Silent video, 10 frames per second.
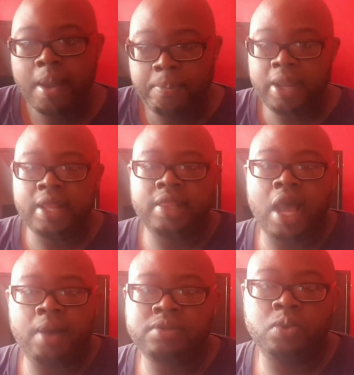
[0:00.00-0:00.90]
bringing that
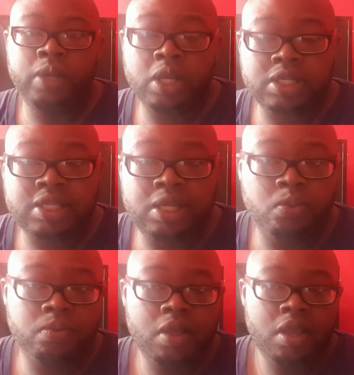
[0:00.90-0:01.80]
up, so we get to
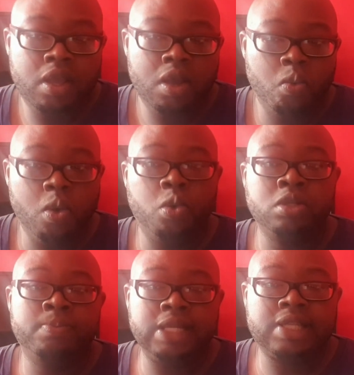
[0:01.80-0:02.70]
see what
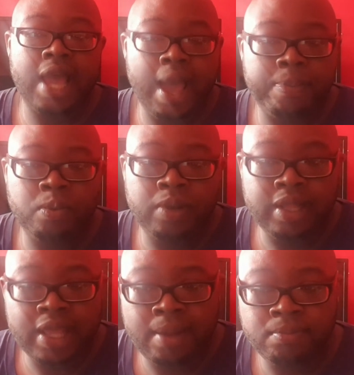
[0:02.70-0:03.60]
was meant to happen
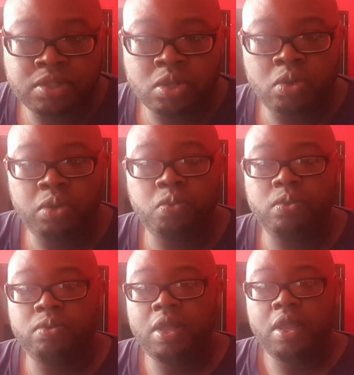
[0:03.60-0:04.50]
with them. So
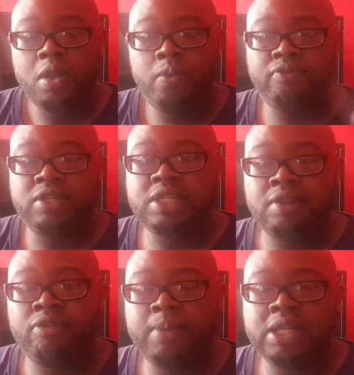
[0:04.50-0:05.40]
with this
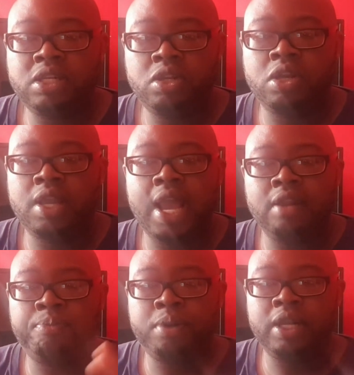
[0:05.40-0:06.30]
information, you can
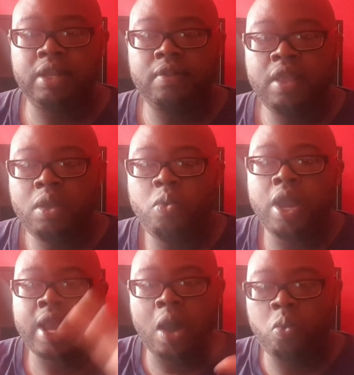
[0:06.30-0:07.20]
kind of
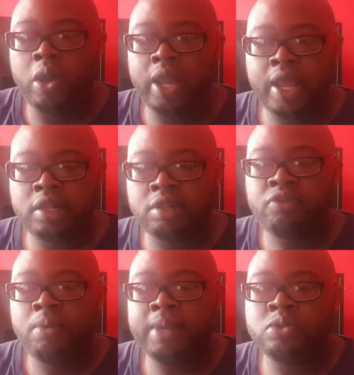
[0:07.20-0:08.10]
work out where this
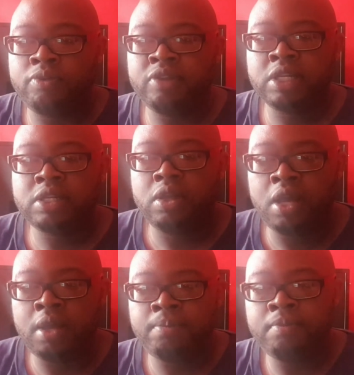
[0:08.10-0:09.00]
film is within
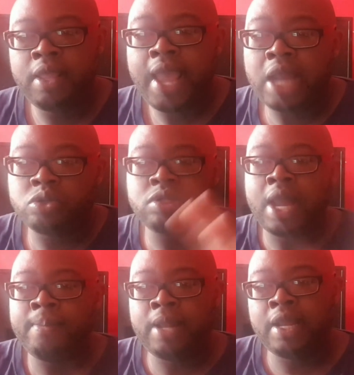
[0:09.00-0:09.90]
the actual
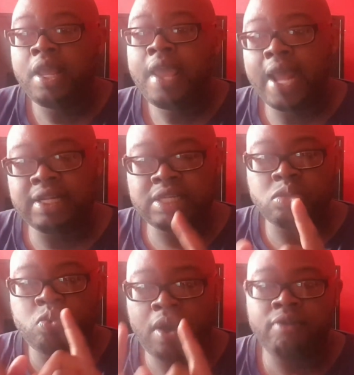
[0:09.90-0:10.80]
timeline. And this
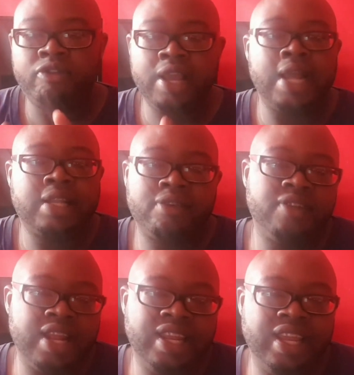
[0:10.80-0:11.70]
is one thing I
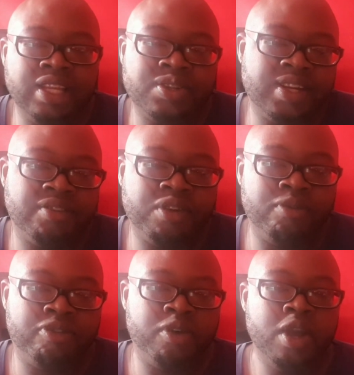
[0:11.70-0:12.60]
definitely enjoyed the
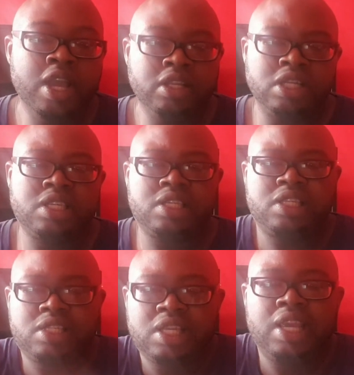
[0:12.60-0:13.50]
film for, just
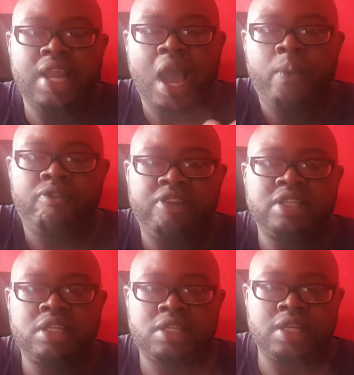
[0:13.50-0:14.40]
seeing how it
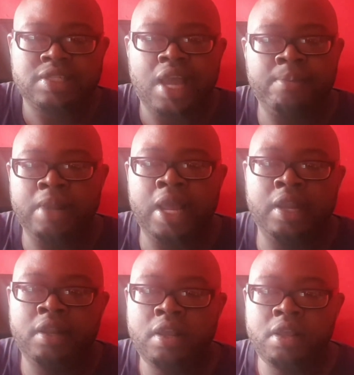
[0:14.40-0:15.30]
fits into the timeline,